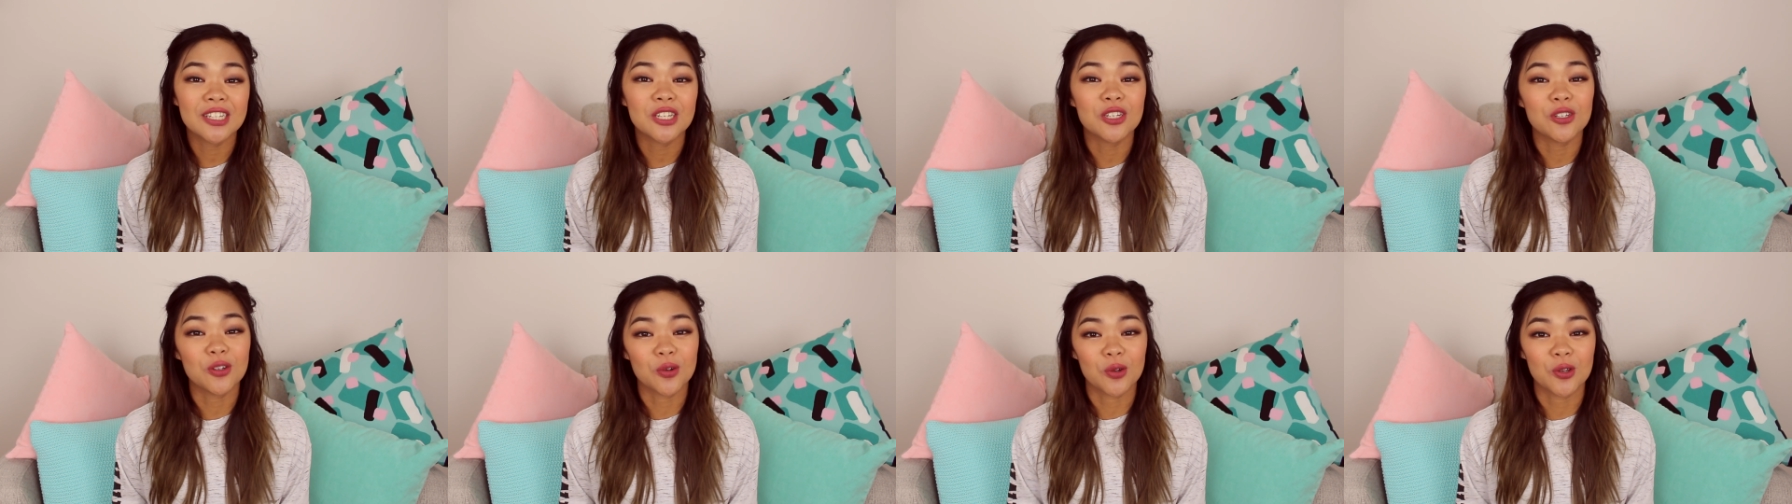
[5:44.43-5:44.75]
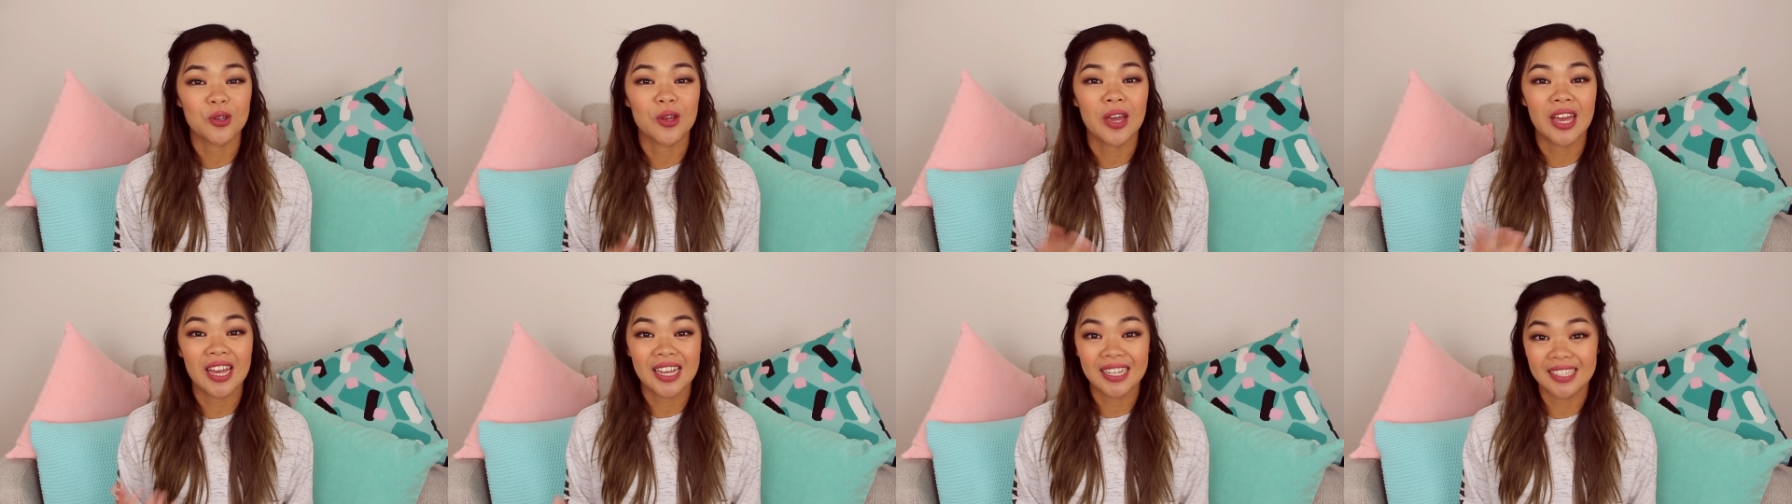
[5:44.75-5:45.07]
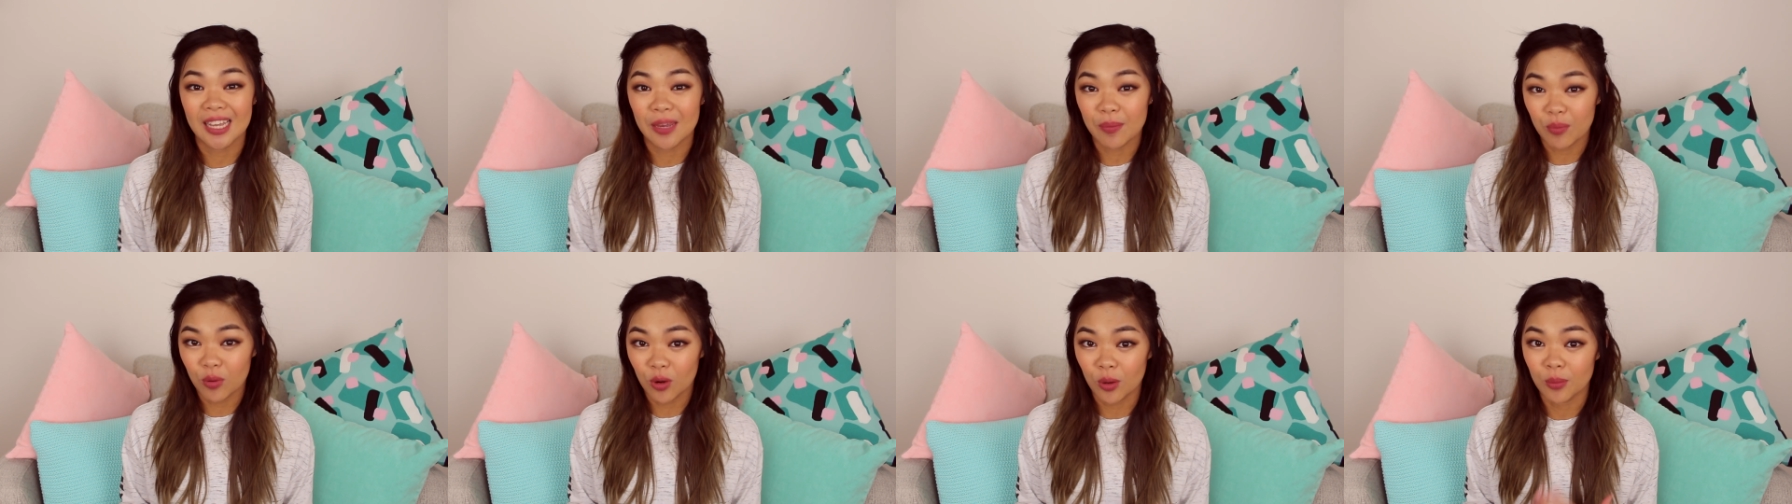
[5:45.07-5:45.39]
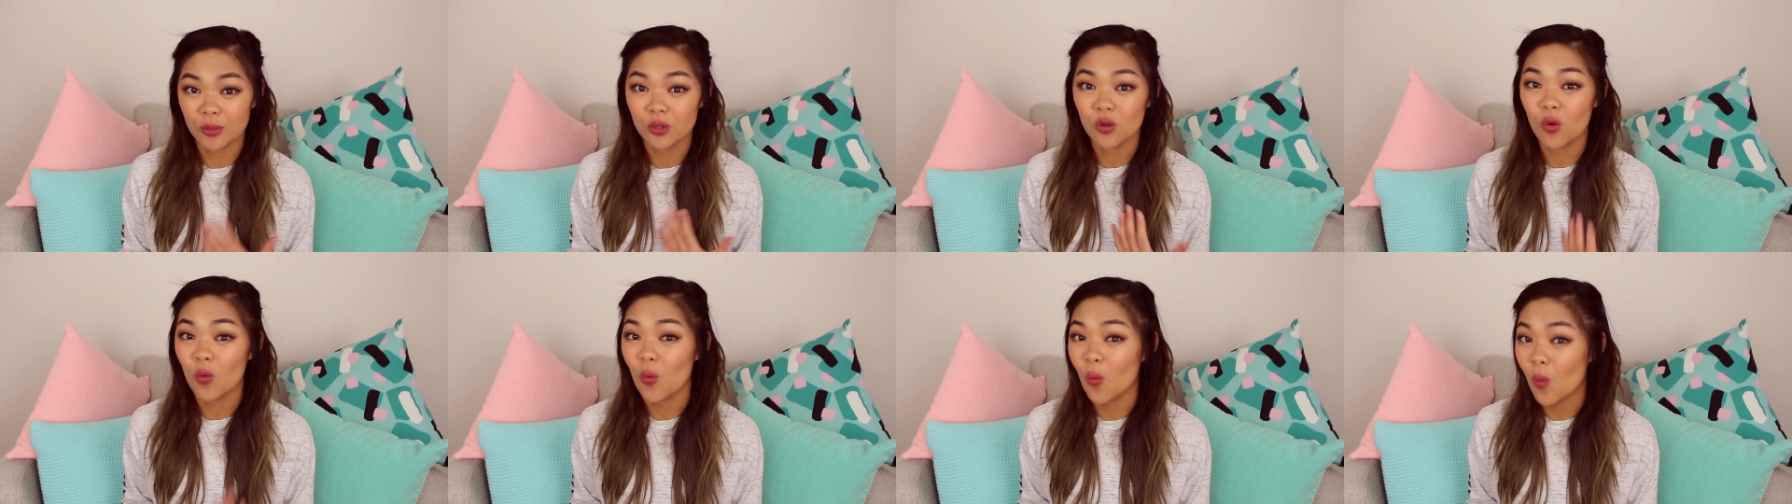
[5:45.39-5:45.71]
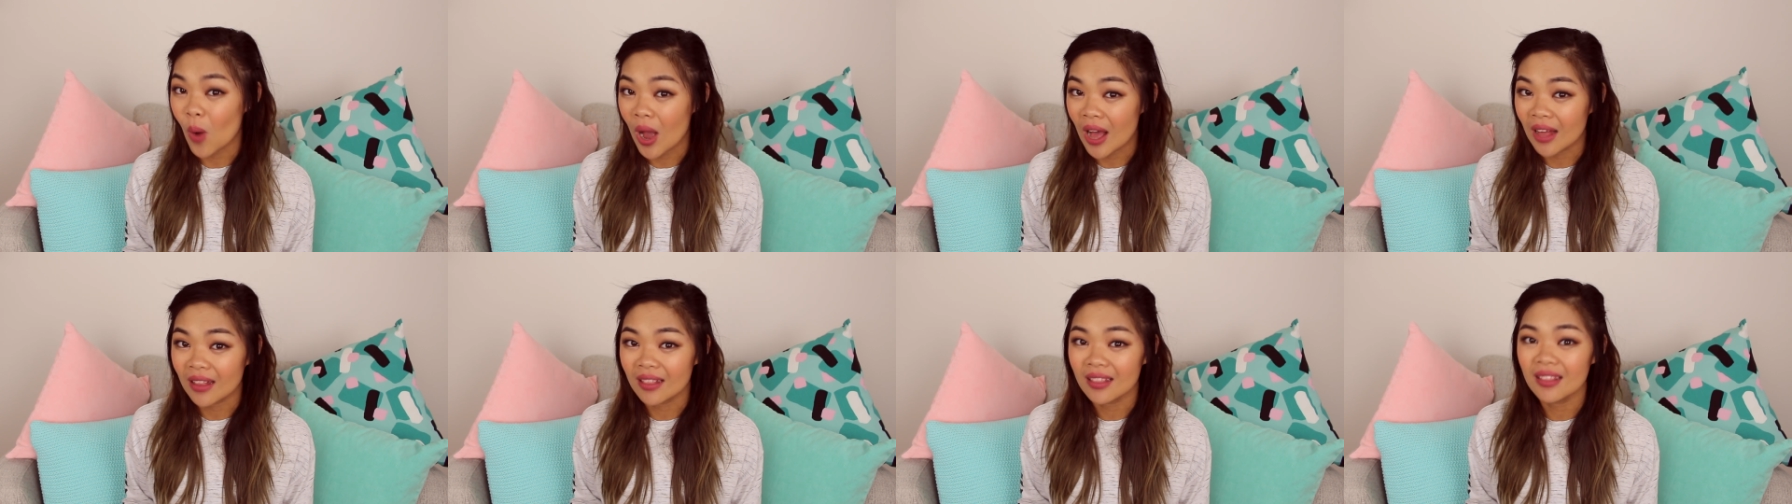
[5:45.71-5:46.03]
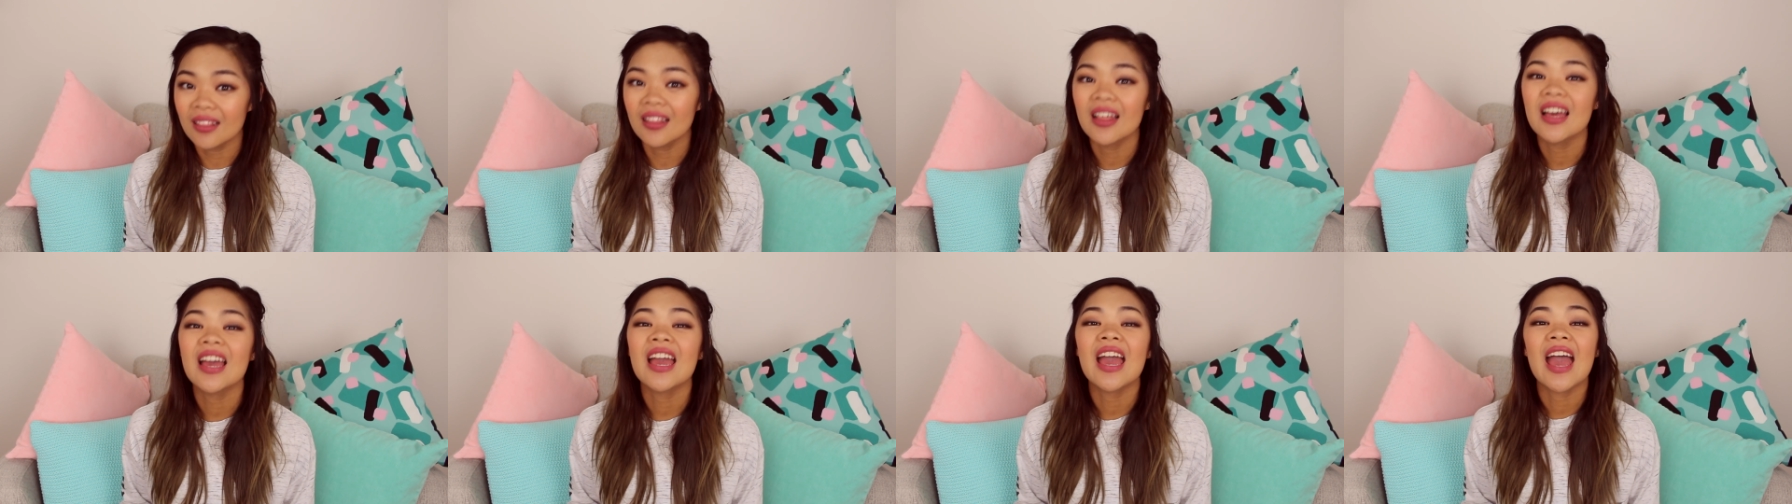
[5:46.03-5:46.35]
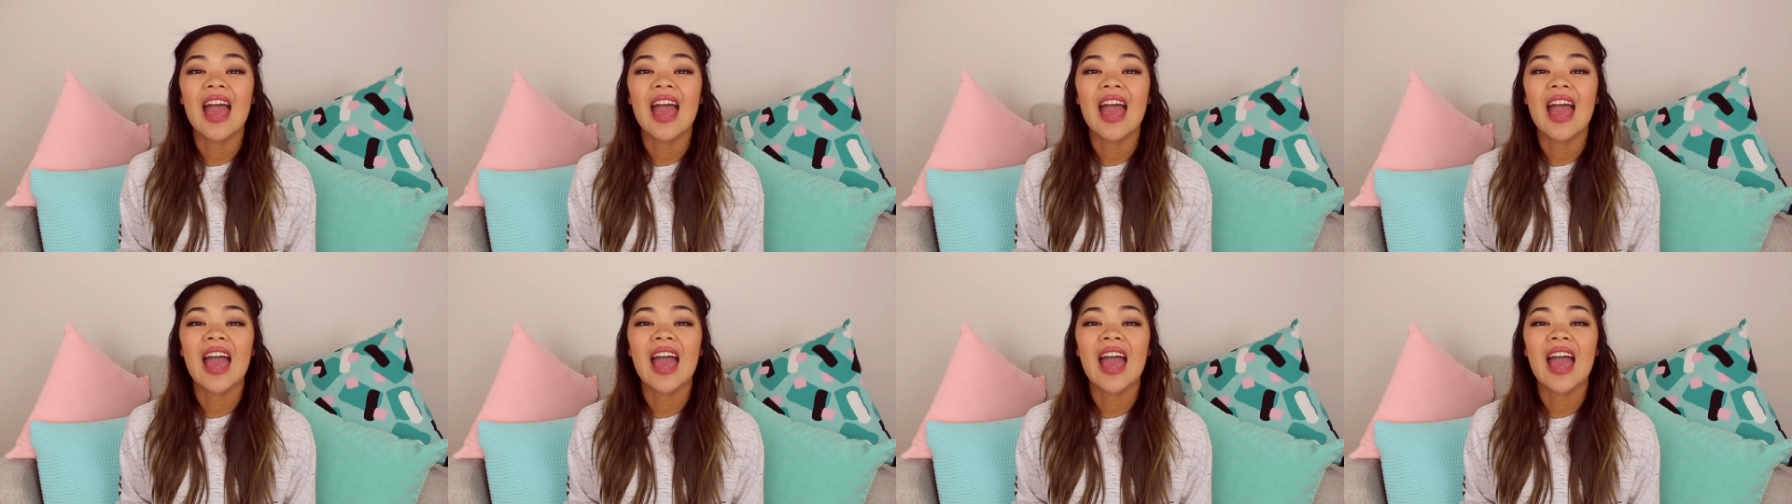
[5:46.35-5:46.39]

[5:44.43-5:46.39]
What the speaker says: to know your essay prompt well